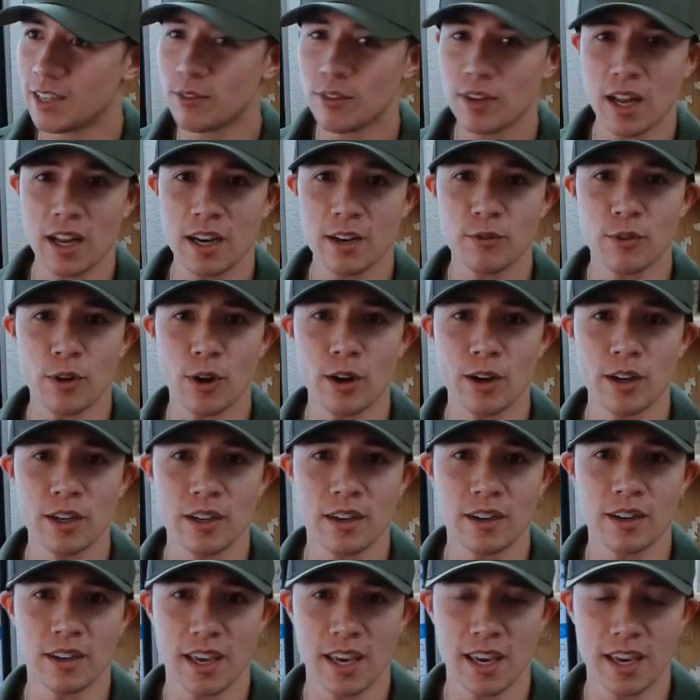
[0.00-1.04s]
even at a very
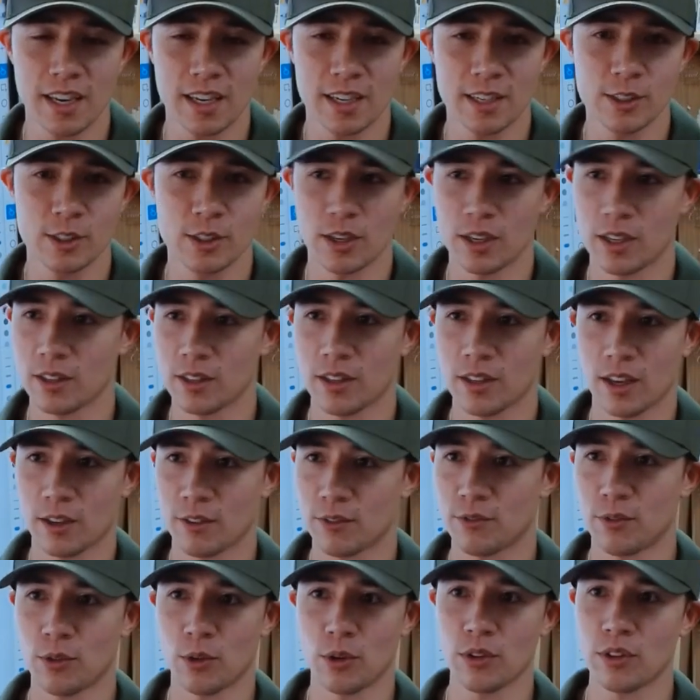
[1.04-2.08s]
young age, in
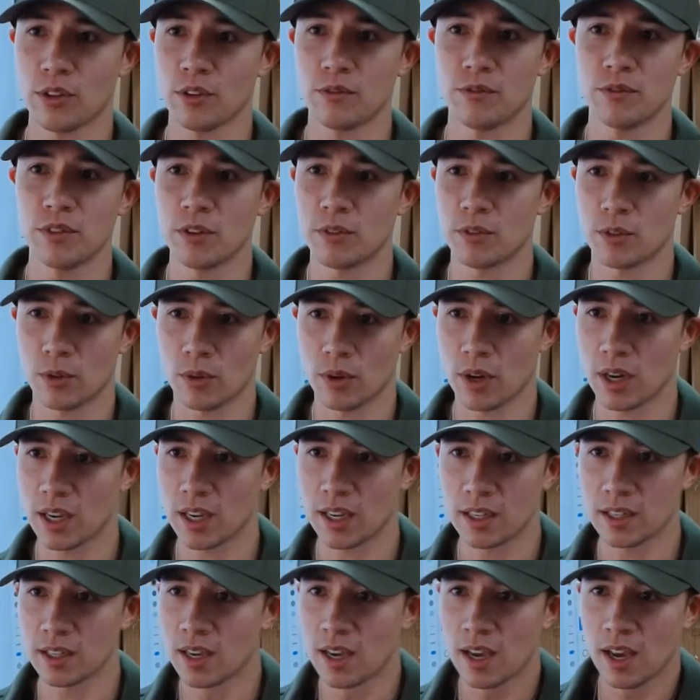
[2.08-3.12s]
like fourth and fifth
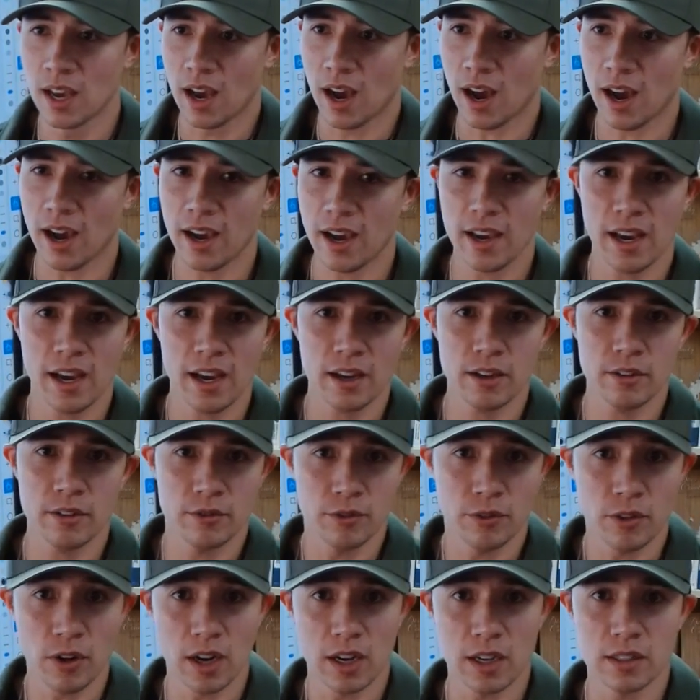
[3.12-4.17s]
grade, I had
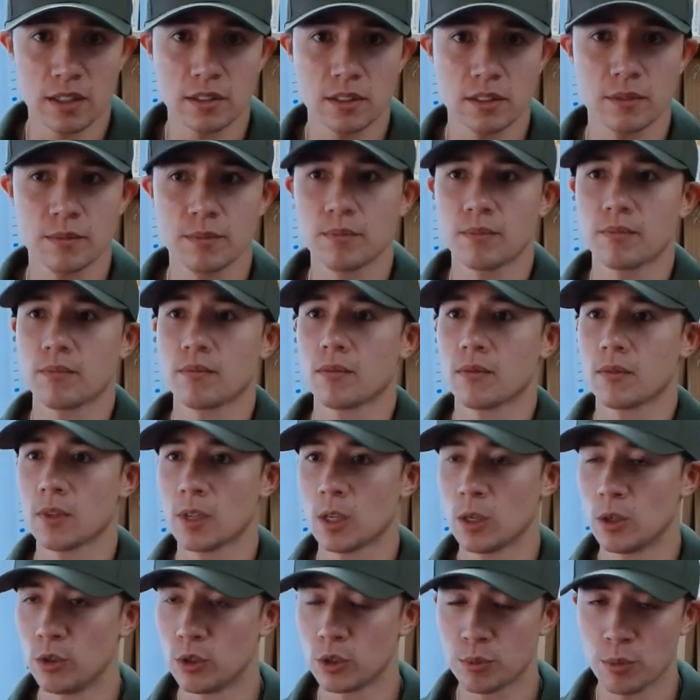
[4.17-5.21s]
friends
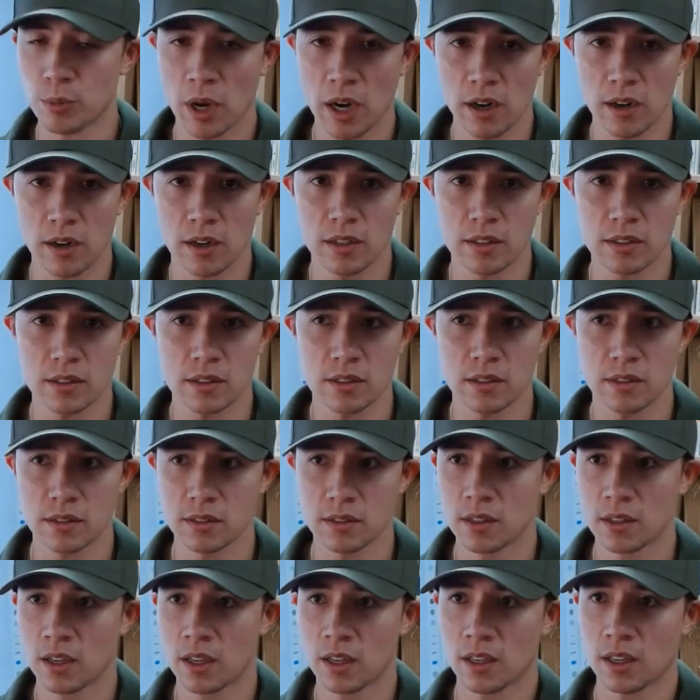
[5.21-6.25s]
whose parents
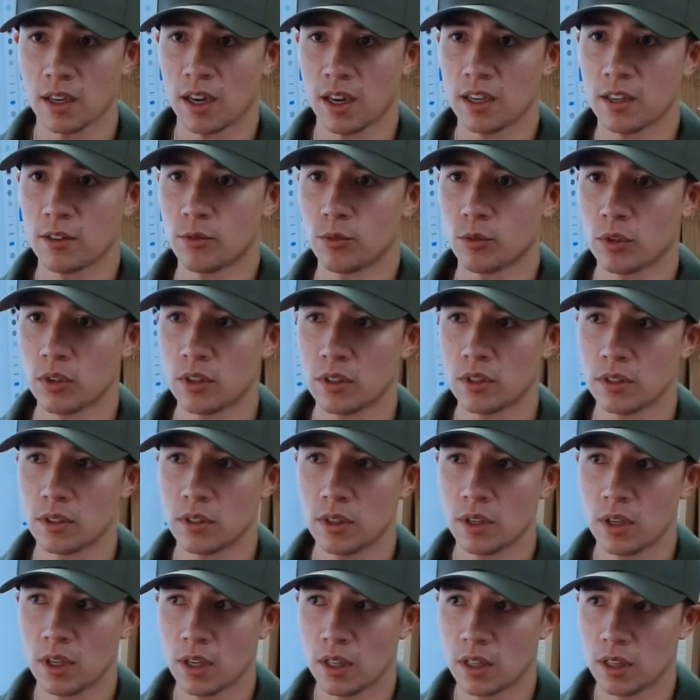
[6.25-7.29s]
kind of weren't,
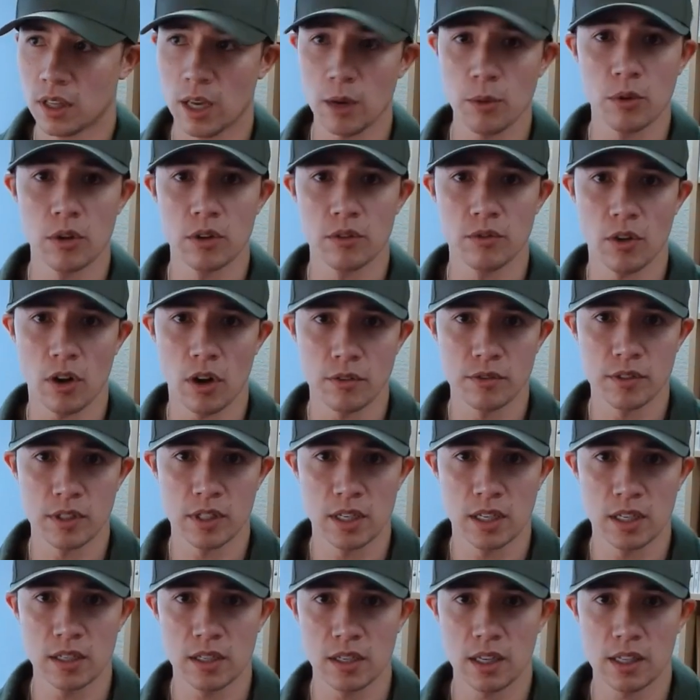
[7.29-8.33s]
they were involved
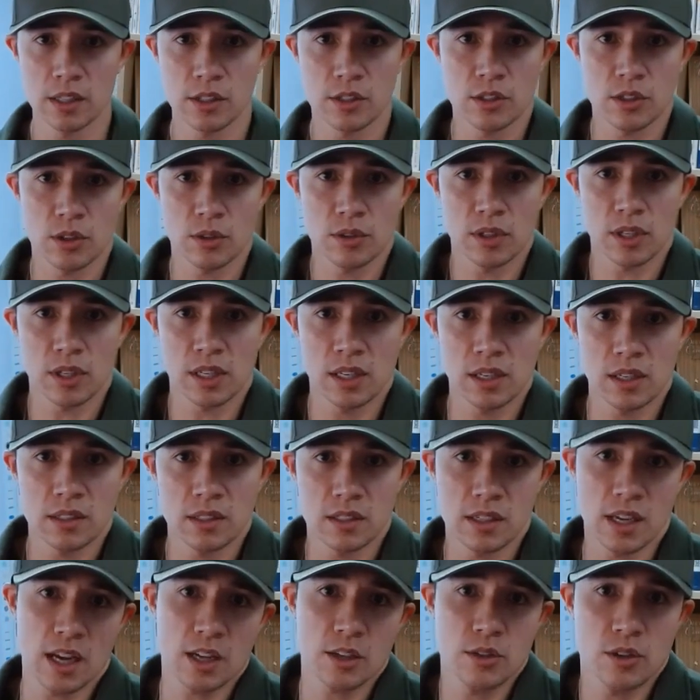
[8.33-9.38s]
in it. And so the
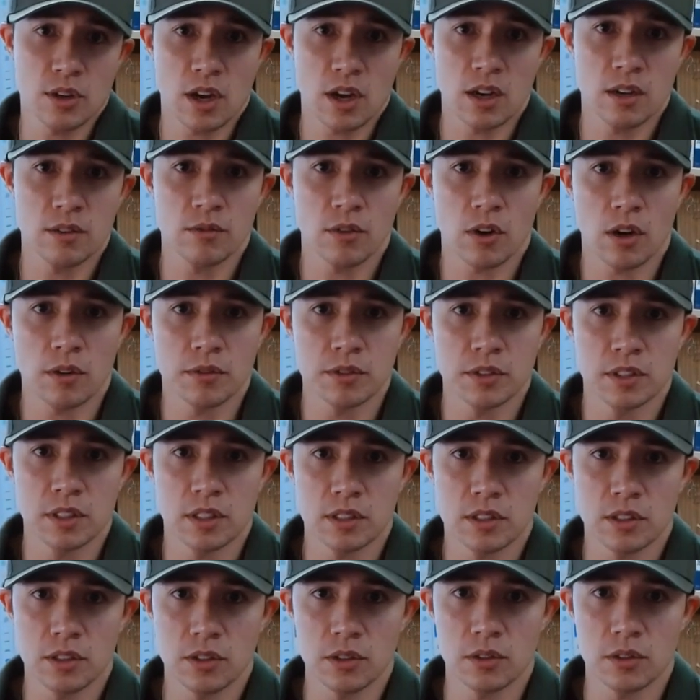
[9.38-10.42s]
kids naturally got involved in
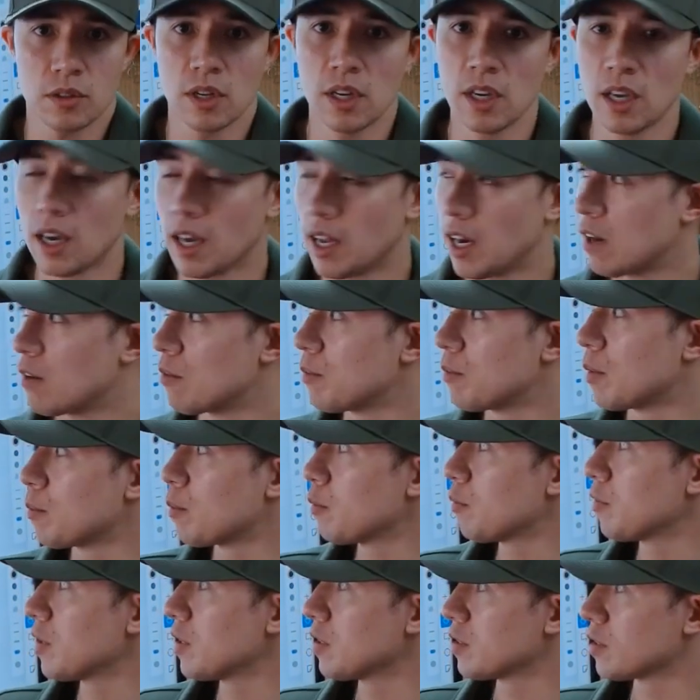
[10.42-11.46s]
it too. And I
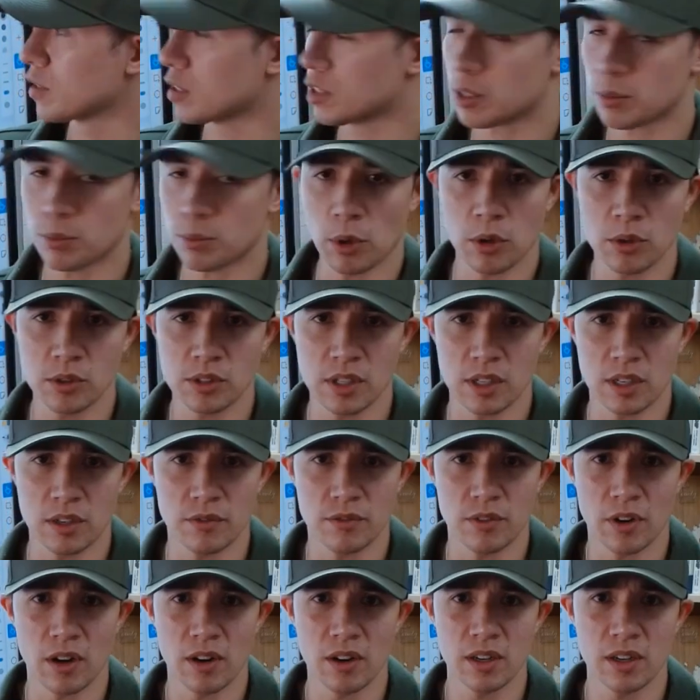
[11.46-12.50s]
remember being exposed at
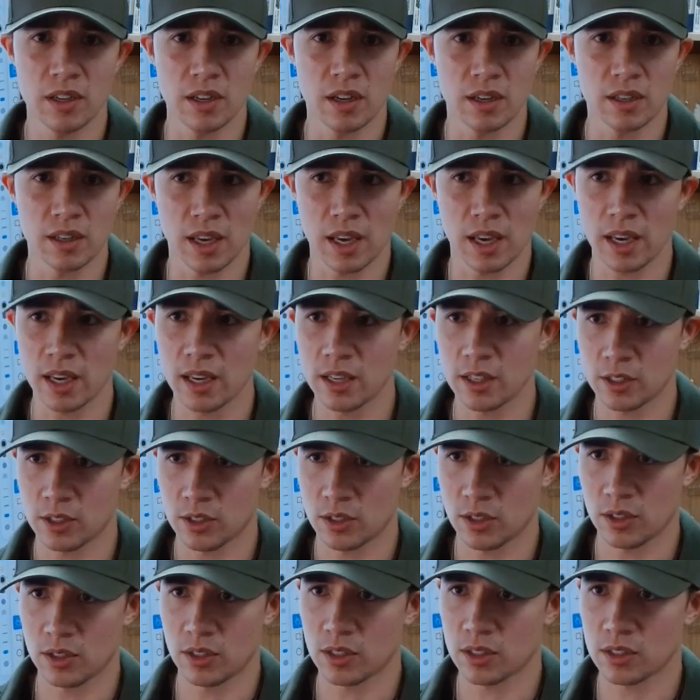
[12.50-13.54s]
a very young
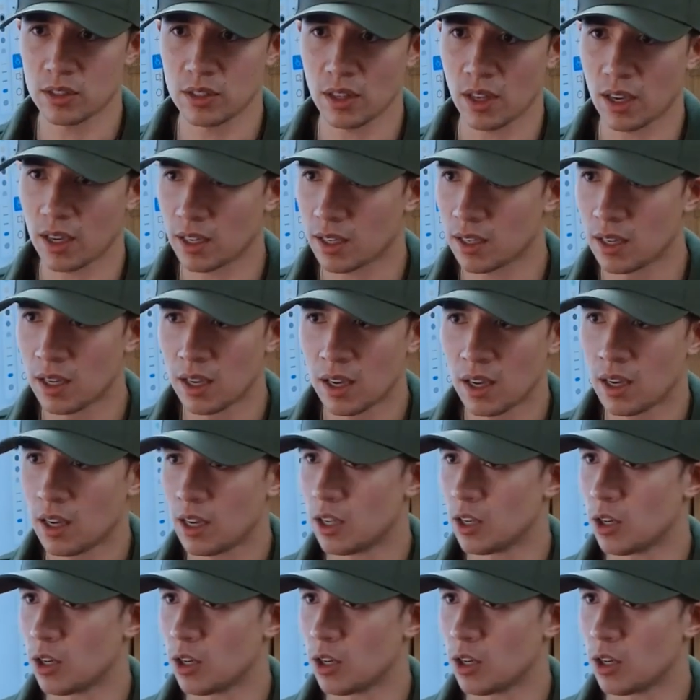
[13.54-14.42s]
age to just like,